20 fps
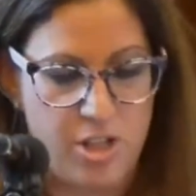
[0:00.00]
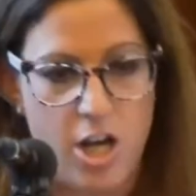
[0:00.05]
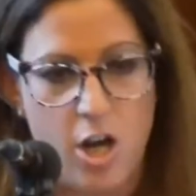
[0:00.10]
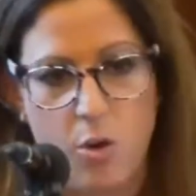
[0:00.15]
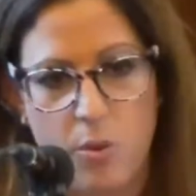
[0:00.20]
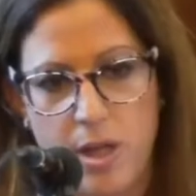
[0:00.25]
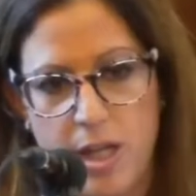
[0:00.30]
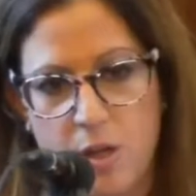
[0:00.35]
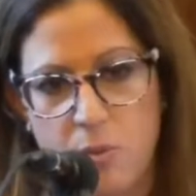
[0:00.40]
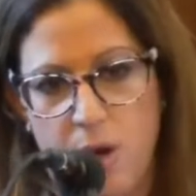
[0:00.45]

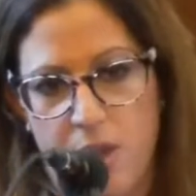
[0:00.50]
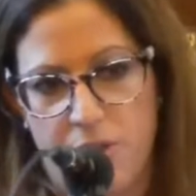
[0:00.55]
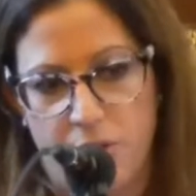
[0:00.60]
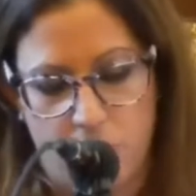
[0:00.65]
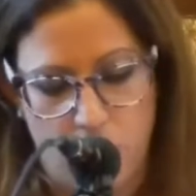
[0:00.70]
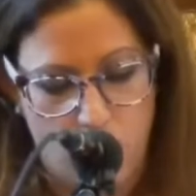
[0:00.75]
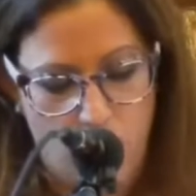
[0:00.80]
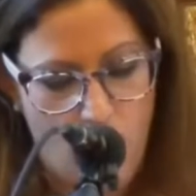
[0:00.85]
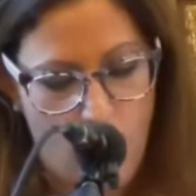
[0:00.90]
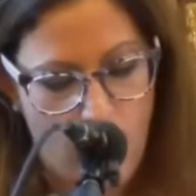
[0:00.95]
knowing whether
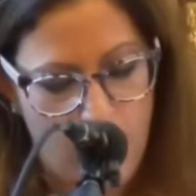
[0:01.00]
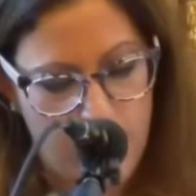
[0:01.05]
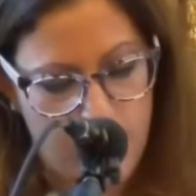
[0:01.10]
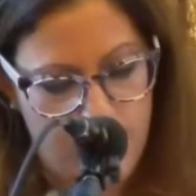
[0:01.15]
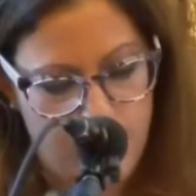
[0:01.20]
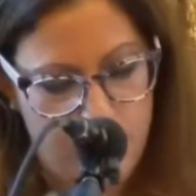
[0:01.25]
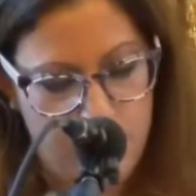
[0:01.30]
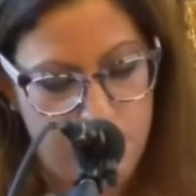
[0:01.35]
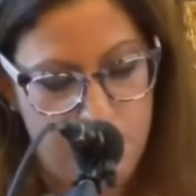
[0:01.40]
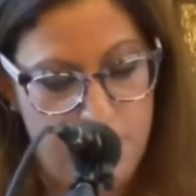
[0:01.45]
to call
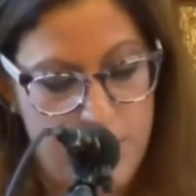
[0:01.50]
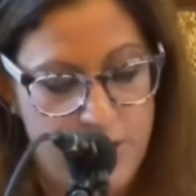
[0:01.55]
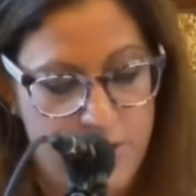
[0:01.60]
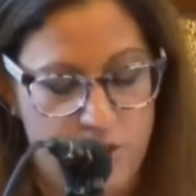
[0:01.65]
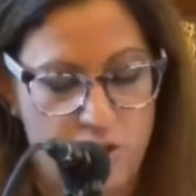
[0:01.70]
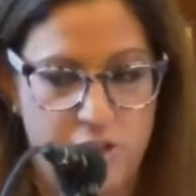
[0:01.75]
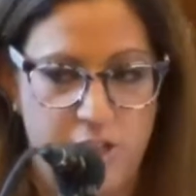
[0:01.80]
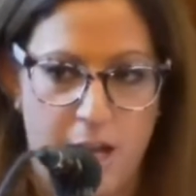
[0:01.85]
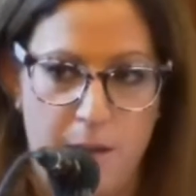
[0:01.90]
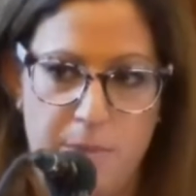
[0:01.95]
him
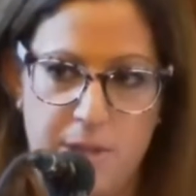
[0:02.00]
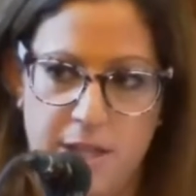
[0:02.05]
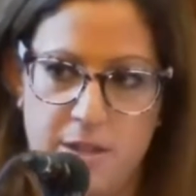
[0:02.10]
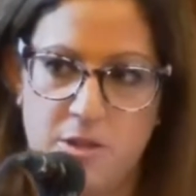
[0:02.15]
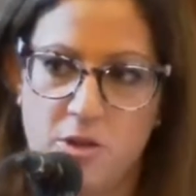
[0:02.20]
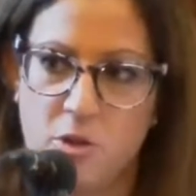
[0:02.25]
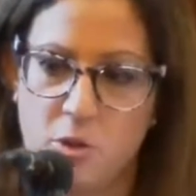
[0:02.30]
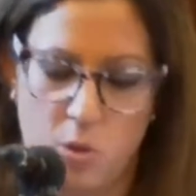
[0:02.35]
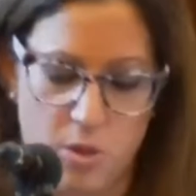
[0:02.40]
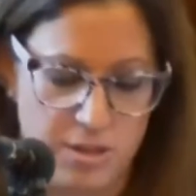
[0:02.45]
Mr.
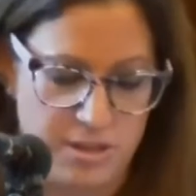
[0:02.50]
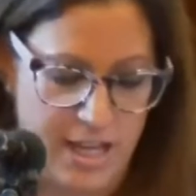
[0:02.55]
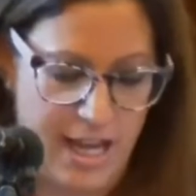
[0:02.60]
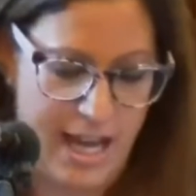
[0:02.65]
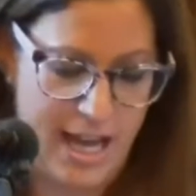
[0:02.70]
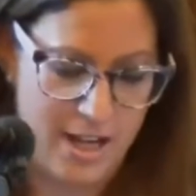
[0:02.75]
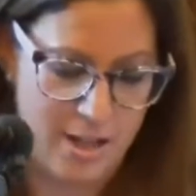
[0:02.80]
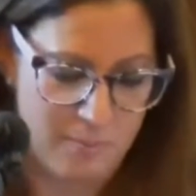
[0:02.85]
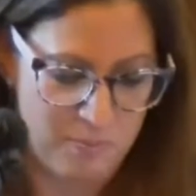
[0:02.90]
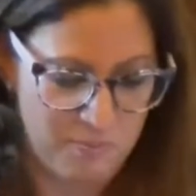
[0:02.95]
Devin or
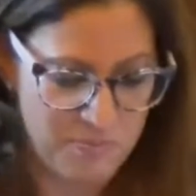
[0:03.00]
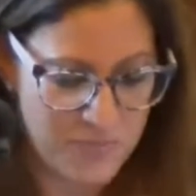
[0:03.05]
Dad.